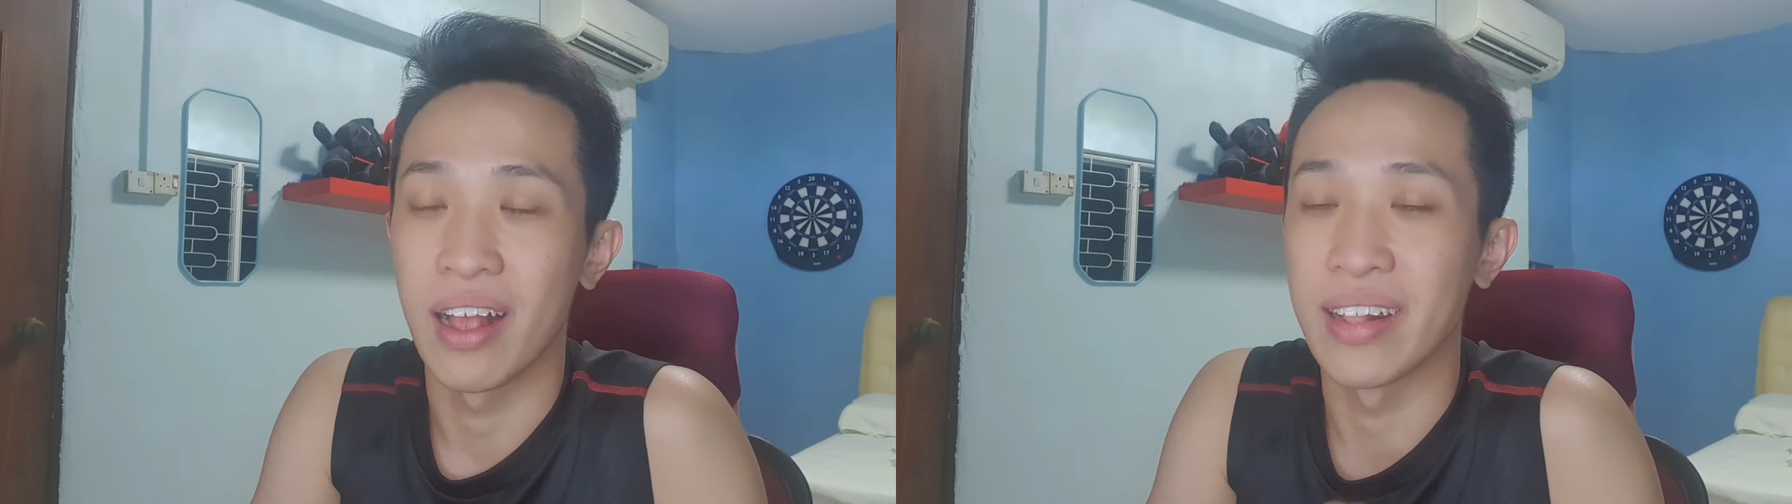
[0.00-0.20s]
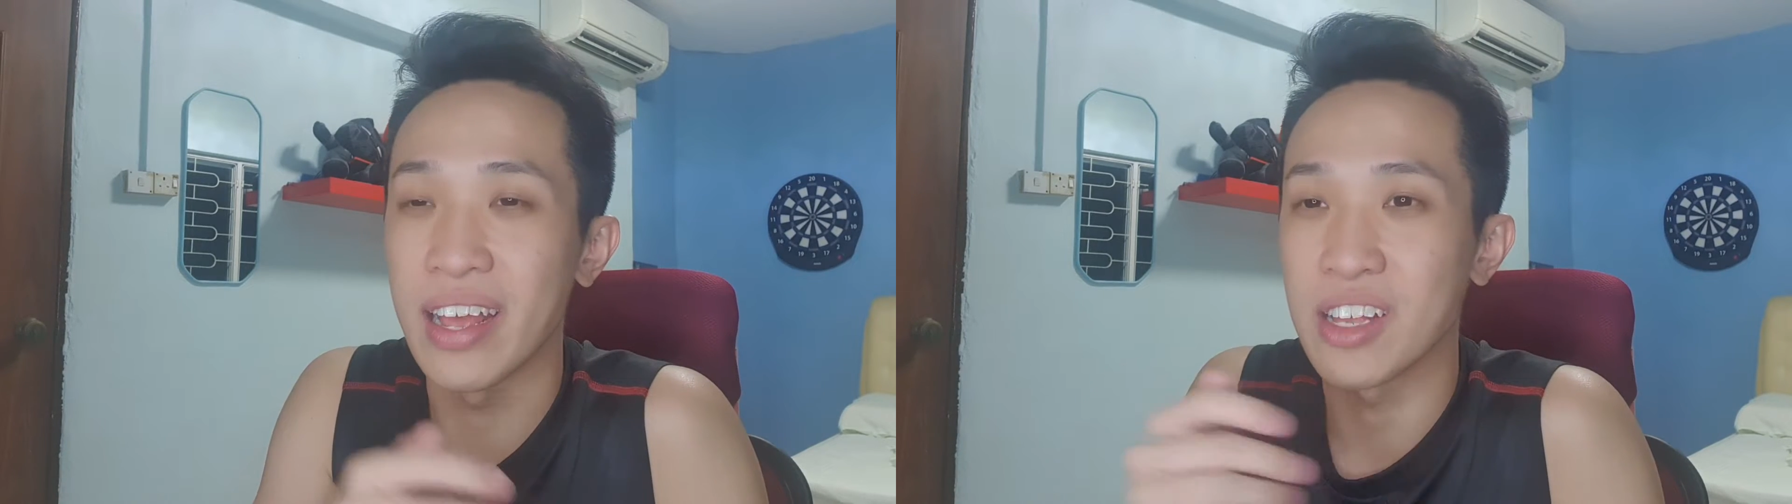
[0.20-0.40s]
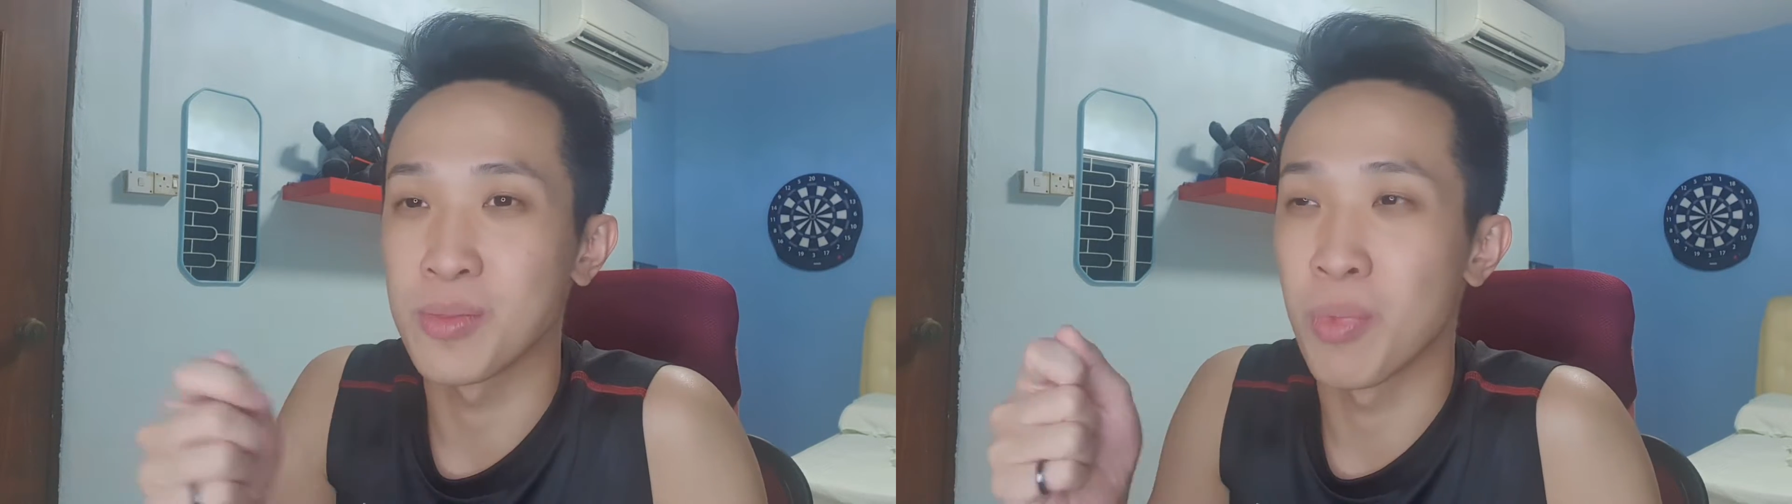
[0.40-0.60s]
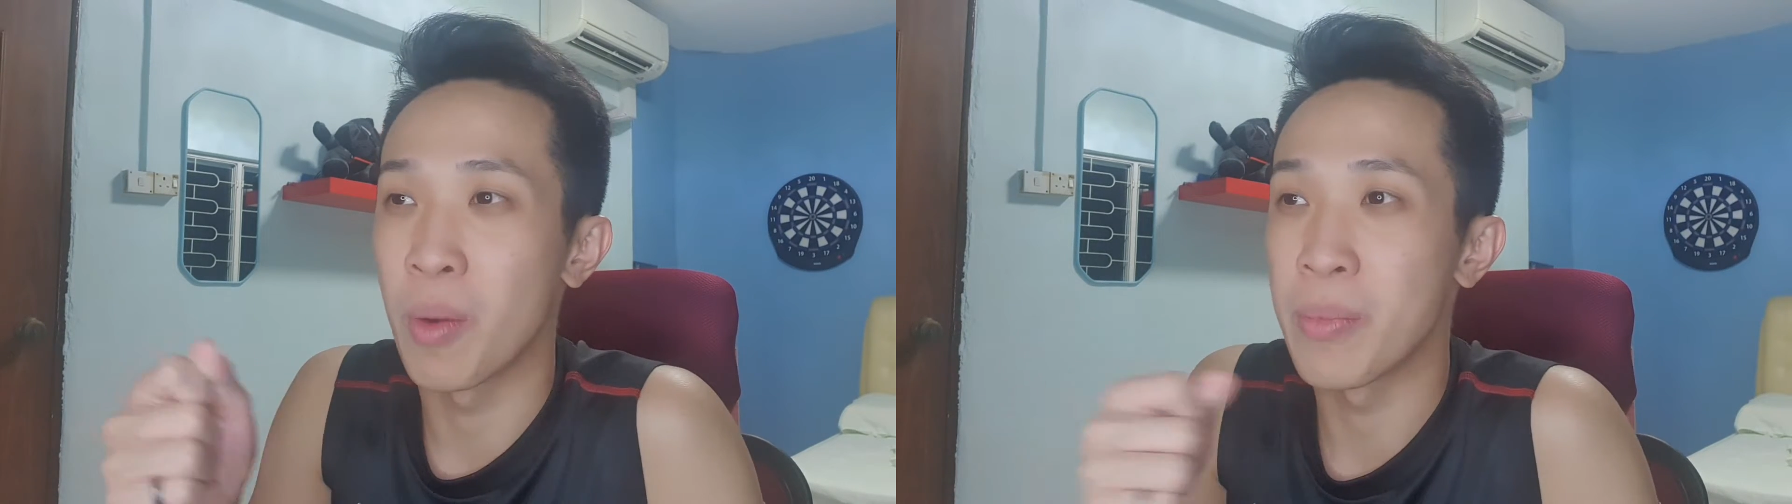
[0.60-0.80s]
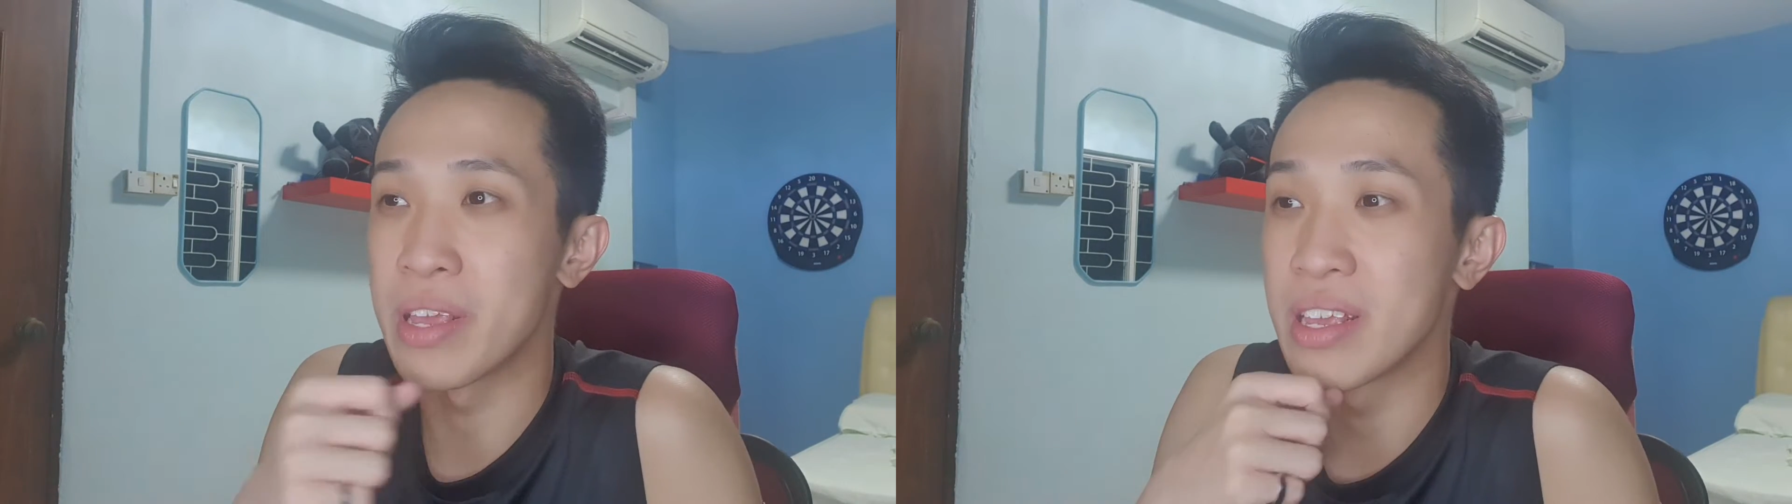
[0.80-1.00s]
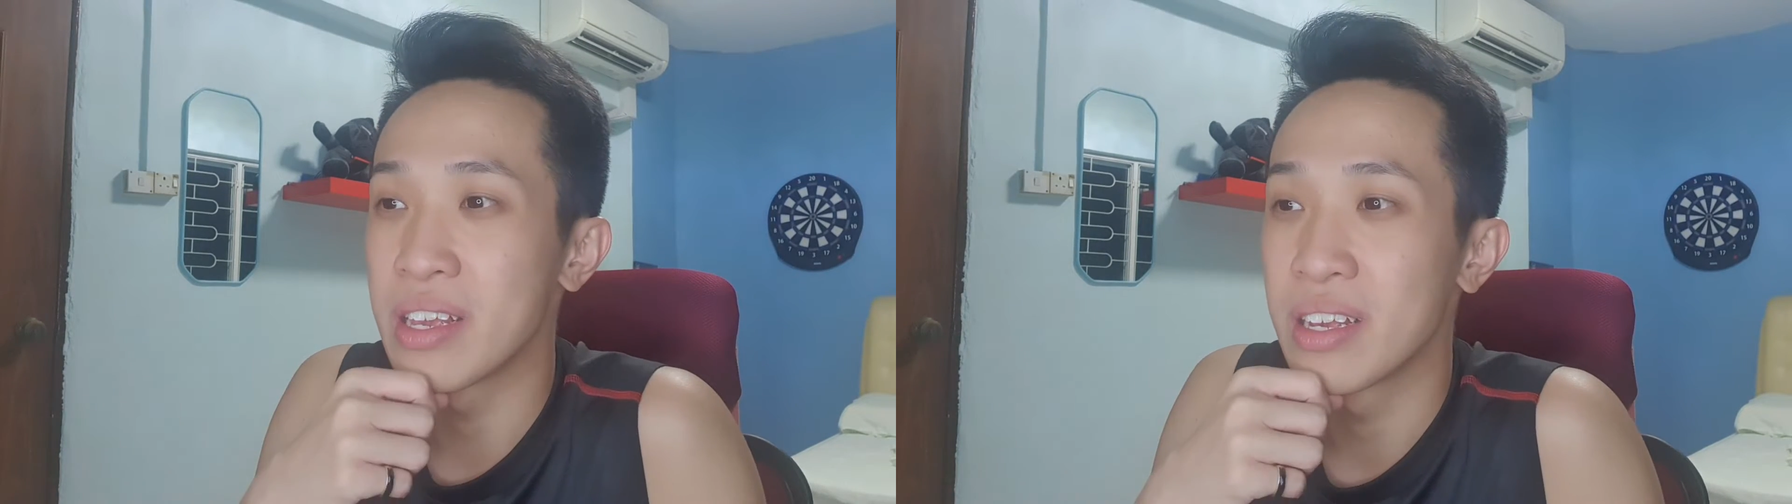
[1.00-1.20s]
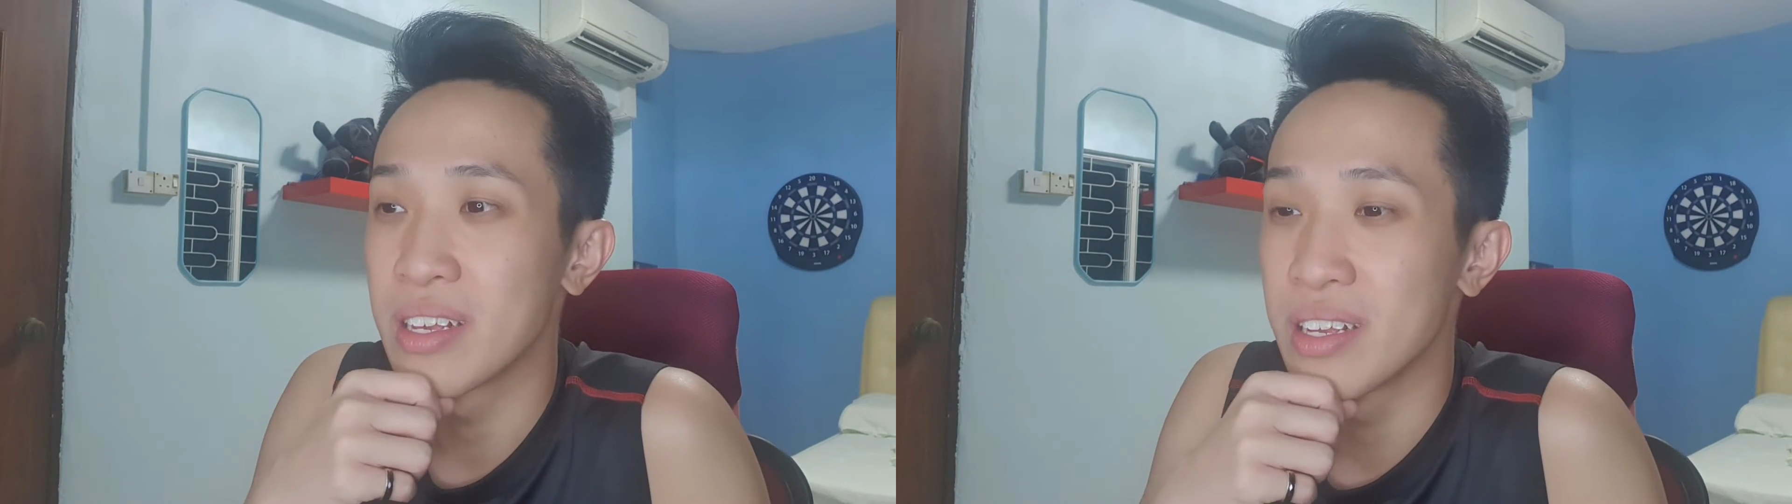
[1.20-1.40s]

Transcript: And that has brought me